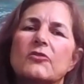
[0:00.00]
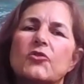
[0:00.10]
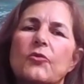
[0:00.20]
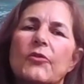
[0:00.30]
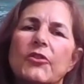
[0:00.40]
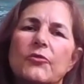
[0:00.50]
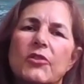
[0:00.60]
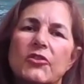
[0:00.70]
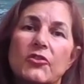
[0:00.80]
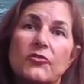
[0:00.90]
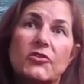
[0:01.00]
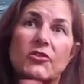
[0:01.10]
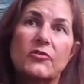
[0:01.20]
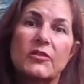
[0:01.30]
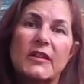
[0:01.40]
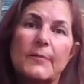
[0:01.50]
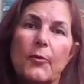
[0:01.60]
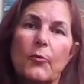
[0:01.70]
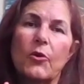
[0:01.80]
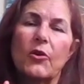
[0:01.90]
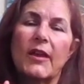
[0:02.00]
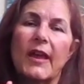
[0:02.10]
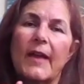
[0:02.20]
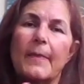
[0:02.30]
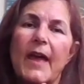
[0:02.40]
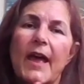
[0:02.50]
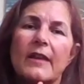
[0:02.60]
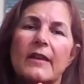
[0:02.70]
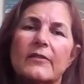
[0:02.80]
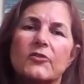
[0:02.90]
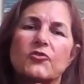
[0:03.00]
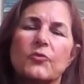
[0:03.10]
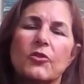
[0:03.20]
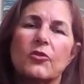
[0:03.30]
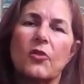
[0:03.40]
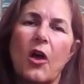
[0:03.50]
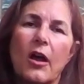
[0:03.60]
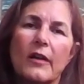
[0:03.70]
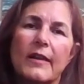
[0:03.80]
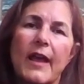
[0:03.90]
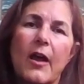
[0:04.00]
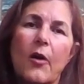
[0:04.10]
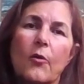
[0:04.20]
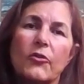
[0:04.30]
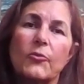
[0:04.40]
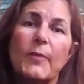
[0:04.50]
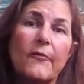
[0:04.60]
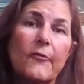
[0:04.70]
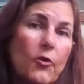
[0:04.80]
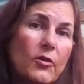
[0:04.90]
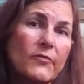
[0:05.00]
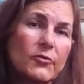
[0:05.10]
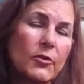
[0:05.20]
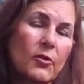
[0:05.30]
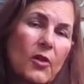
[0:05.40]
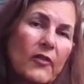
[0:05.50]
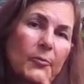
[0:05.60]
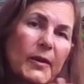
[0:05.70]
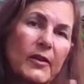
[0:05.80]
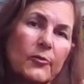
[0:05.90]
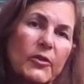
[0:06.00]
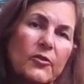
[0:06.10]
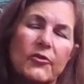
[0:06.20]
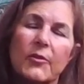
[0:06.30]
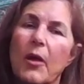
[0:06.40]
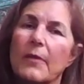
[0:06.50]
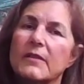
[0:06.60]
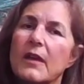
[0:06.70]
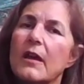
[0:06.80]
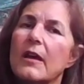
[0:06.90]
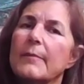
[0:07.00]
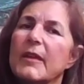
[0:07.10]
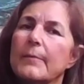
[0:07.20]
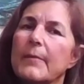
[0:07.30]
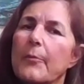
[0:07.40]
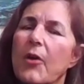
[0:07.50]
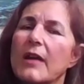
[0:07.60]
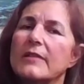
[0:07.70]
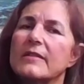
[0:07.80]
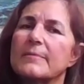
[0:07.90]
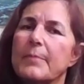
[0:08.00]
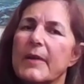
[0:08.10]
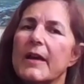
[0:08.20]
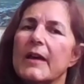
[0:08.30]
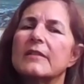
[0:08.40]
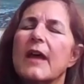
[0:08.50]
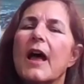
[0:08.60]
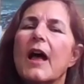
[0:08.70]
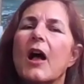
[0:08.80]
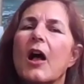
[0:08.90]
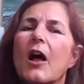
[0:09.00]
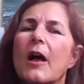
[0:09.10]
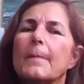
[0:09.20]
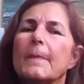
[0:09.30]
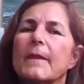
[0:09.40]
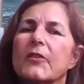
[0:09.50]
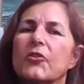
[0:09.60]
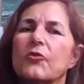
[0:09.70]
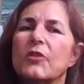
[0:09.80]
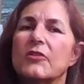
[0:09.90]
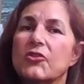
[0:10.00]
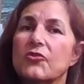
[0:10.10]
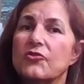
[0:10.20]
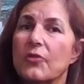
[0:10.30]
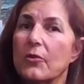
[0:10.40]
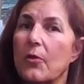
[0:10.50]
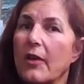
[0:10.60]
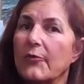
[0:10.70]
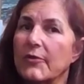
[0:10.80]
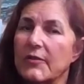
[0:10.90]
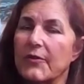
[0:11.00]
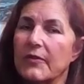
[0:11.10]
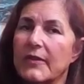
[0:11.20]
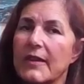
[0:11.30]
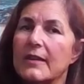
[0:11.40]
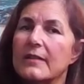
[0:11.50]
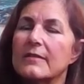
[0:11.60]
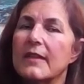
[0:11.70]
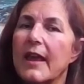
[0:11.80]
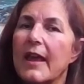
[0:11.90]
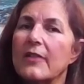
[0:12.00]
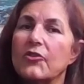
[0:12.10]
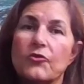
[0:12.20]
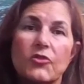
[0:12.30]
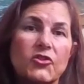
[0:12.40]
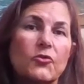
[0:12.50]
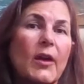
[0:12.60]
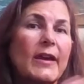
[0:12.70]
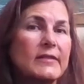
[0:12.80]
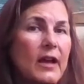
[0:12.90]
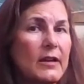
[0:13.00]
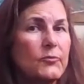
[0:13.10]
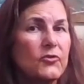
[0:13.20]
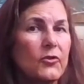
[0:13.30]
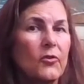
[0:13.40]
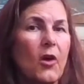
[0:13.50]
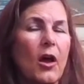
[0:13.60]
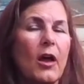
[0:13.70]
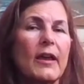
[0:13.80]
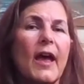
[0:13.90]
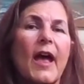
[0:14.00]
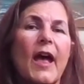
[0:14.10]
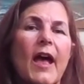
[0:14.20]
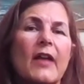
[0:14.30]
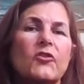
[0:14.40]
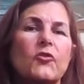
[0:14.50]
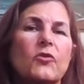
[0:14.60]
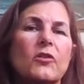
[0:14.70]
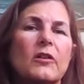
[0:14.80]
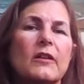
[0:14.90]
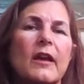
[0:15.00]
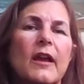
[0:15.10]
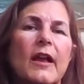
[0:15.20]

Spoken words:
tool that you can use to do the deeper work, and that is a trigger log. Now, you may have heard of trigger logs because we use them all the time in my practice, but you can use trigger logs for different things, and you could do a time trigger log, and you could